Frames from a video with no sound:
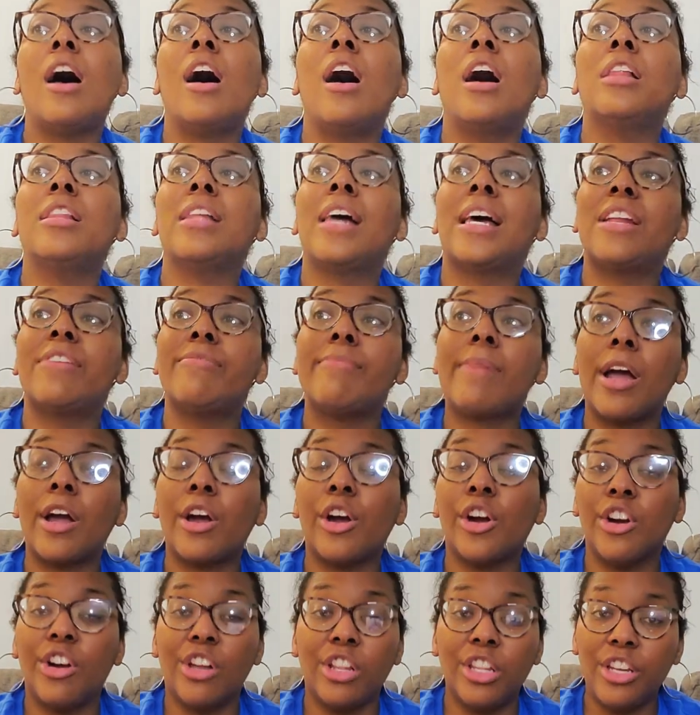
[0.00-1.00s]
A lot of my
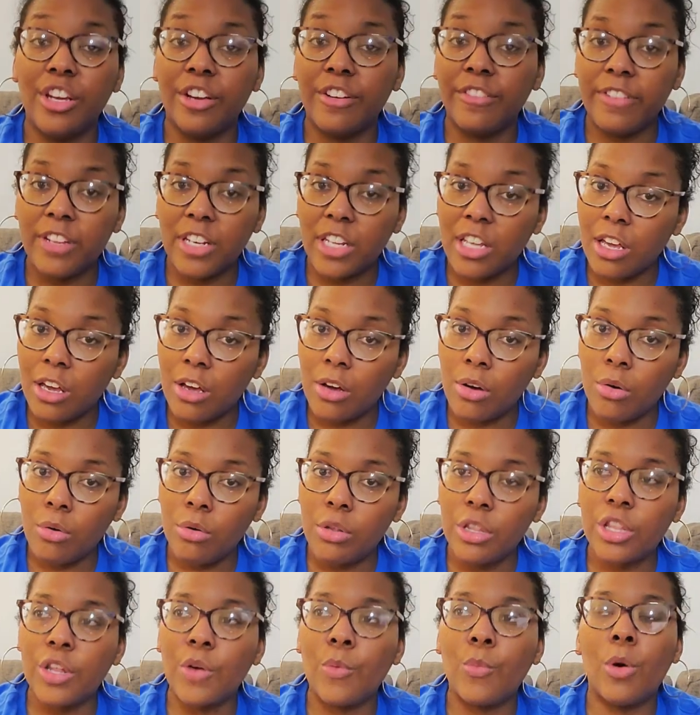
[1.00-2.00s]
earlier
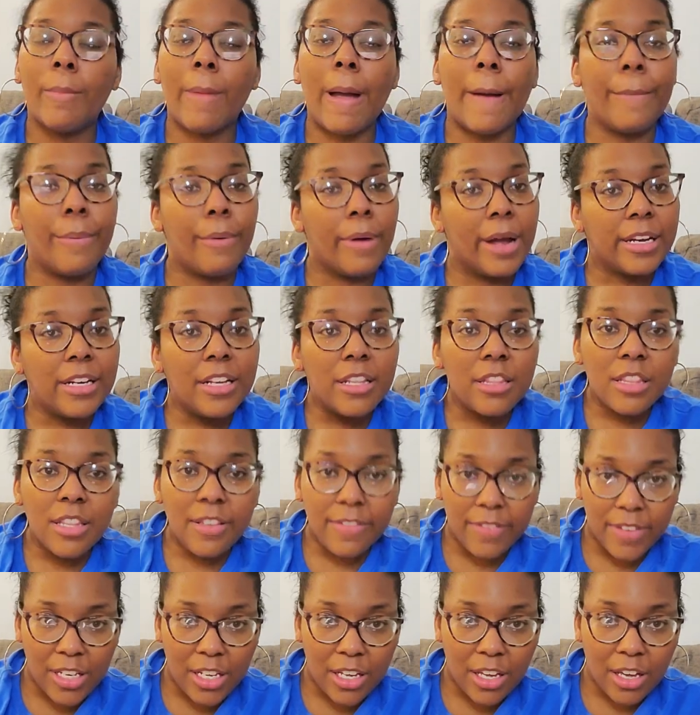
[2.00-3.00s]
videos were my
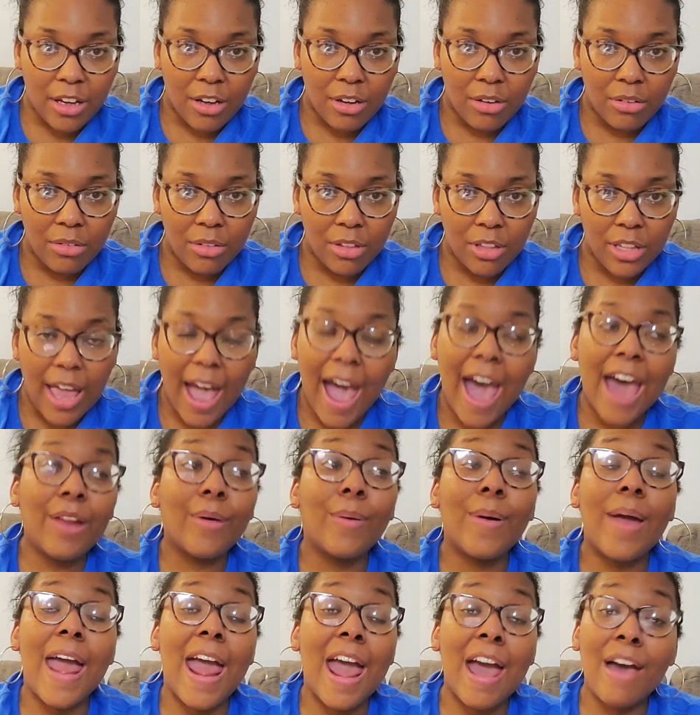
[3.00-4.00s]
pregnancy videos. I
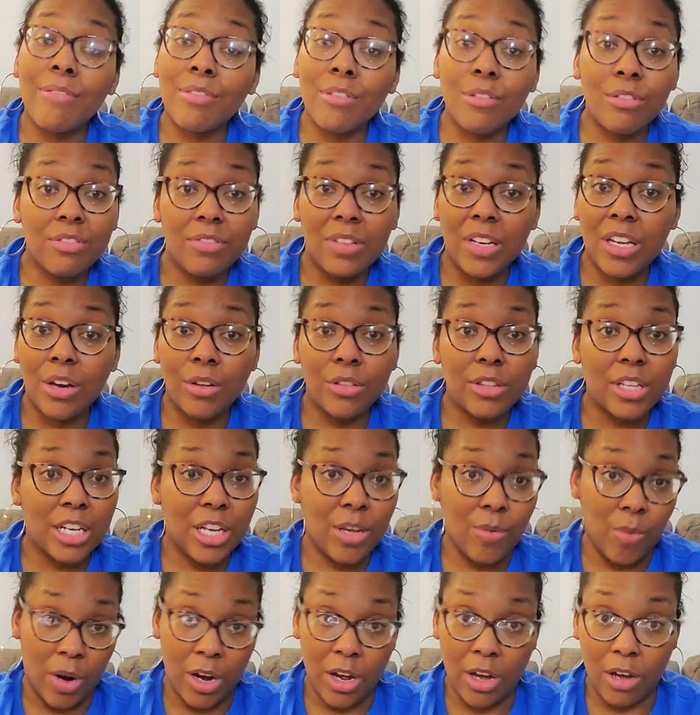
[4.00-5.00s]
don't have those videos
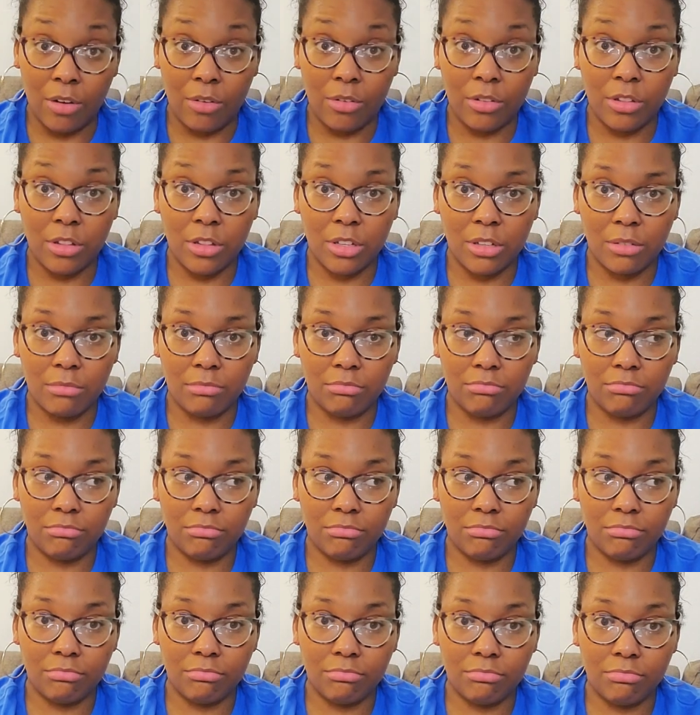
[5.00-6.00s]
anywhere else
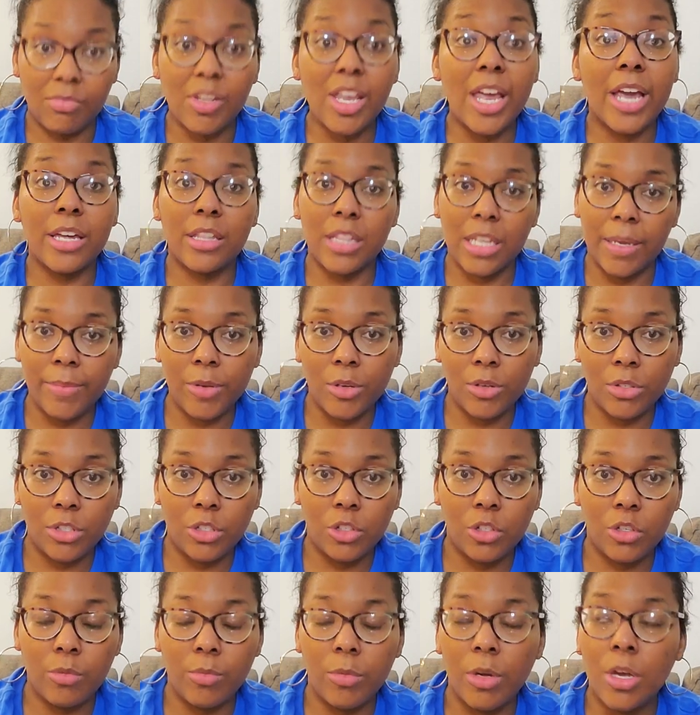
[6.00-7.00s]
except
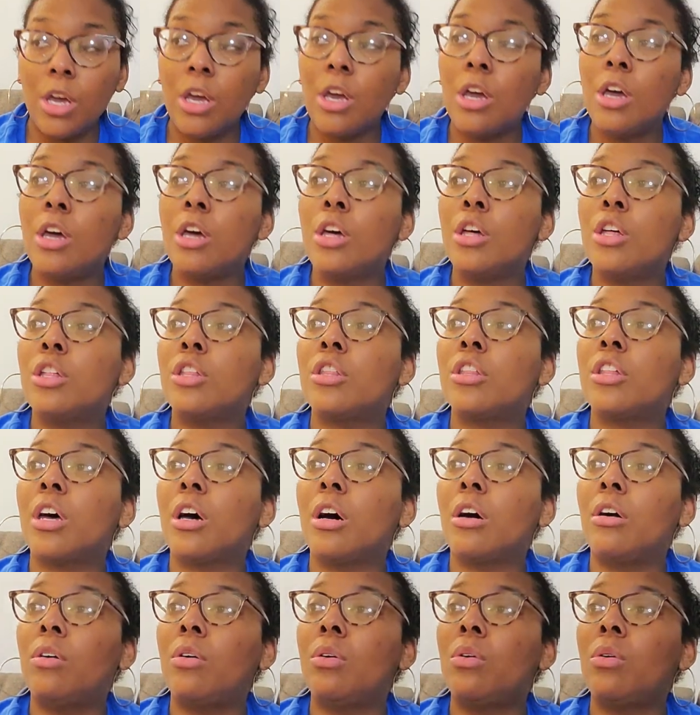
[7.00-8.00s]
YouTube.
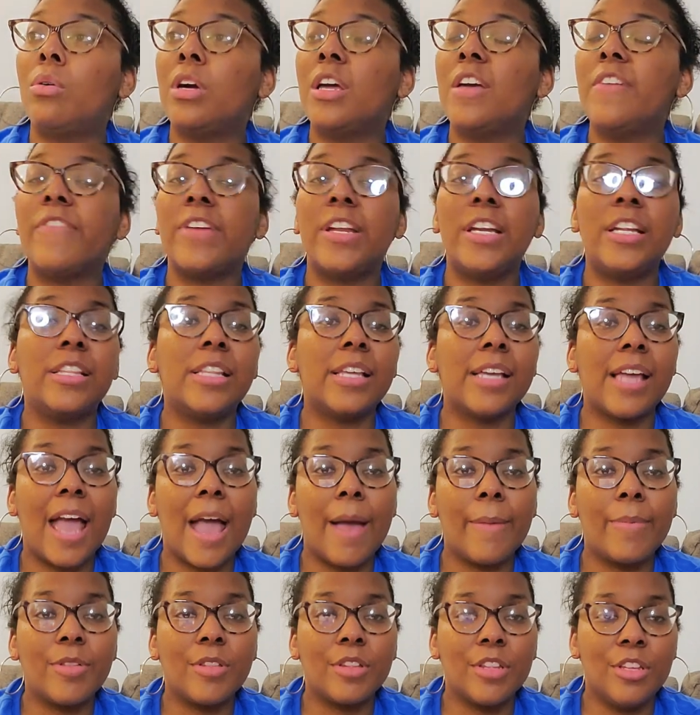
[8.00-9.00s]
So if anything
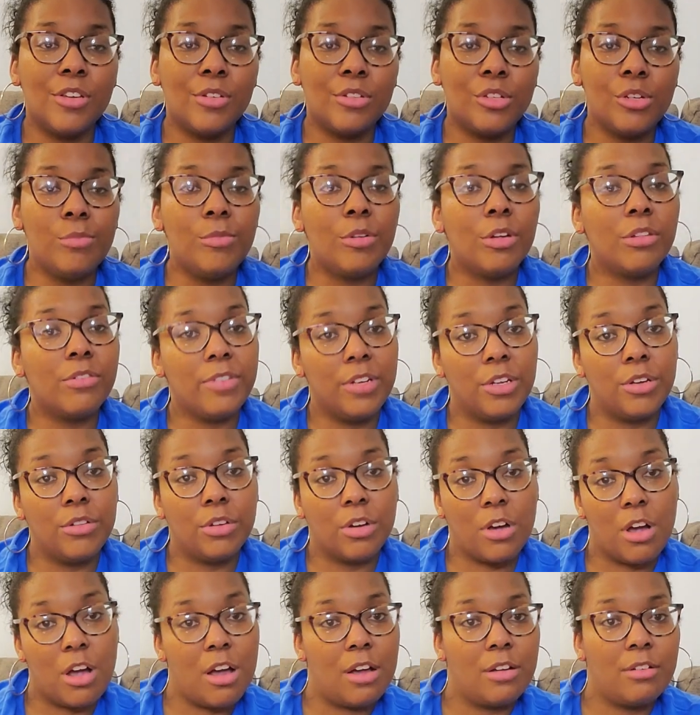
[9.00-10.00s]
happens to YouTube, those videos
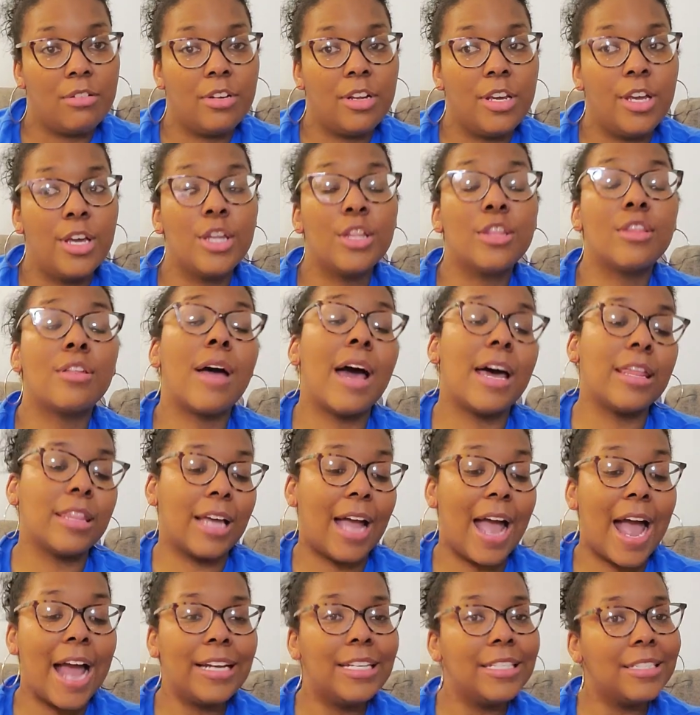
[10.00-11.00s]
are gone. So I
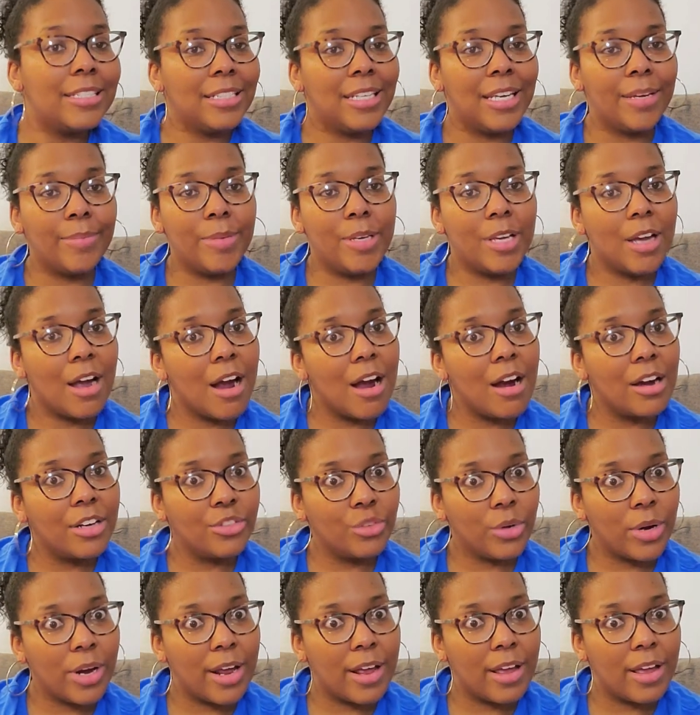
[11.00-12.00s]
said I need to get me a hard
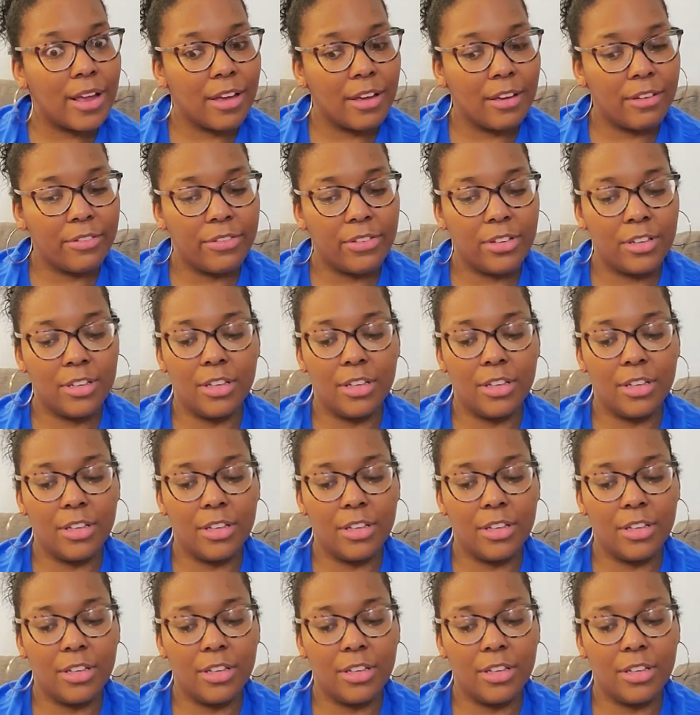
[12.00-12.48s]
drive.